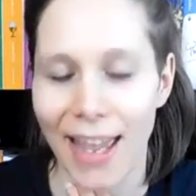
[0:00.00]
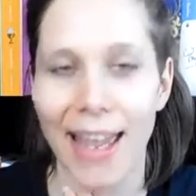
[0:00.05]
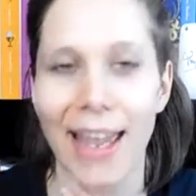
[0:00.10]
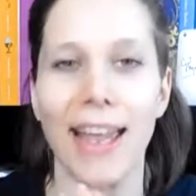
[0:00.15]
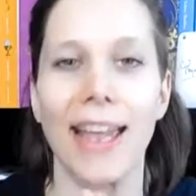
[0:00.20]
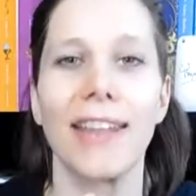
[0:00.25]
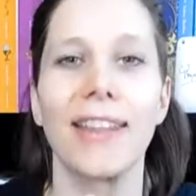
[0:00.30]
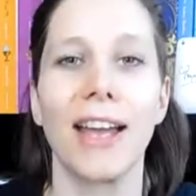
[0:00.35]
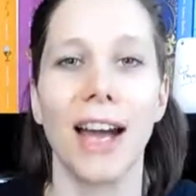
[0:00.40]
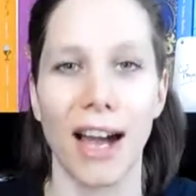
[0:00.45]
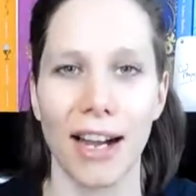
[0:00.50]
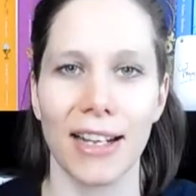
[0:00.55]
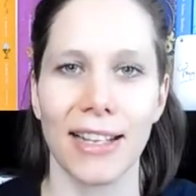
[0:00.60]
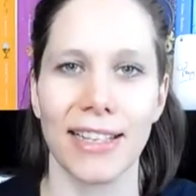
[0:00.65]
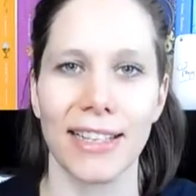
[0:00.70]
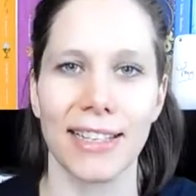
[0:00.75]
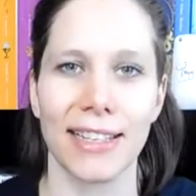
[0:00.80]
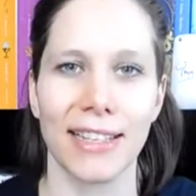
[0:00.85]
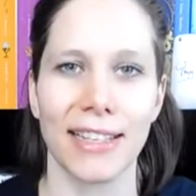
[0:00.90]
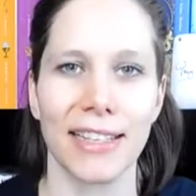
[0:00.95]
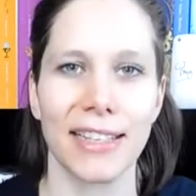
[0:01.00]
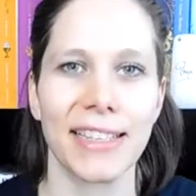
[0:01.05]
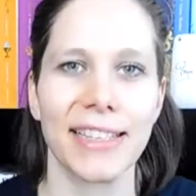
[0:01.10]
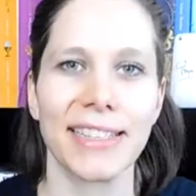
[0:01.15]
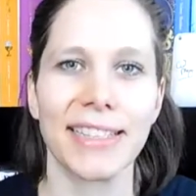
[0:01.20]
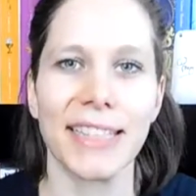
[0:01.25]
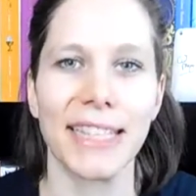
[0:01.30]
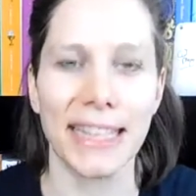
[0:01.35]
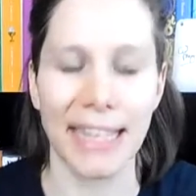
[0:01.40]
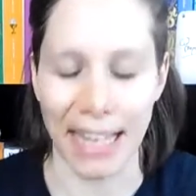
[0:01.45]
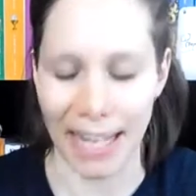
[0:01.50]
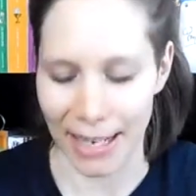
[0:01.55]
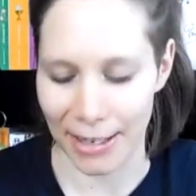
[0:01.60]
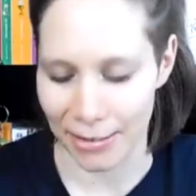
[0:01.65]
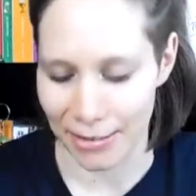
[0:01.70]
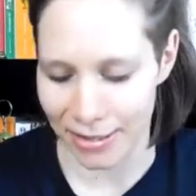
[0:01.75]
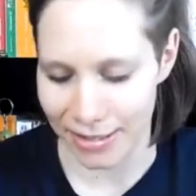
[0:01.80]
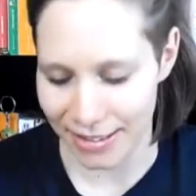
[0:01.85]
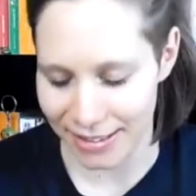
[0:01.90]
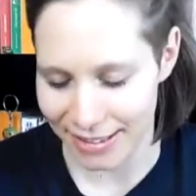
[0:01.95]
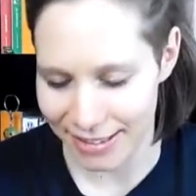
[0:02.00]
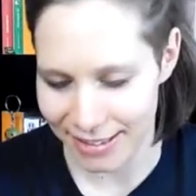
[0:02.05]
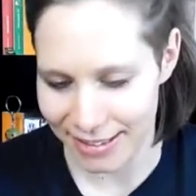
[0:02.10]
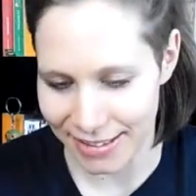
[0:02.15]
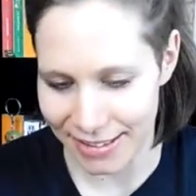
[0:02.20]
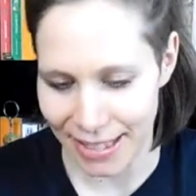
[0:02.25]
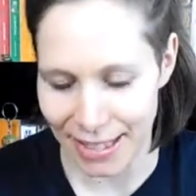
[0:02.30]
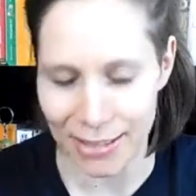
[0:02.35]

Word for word: and Hagita. He's hilarious.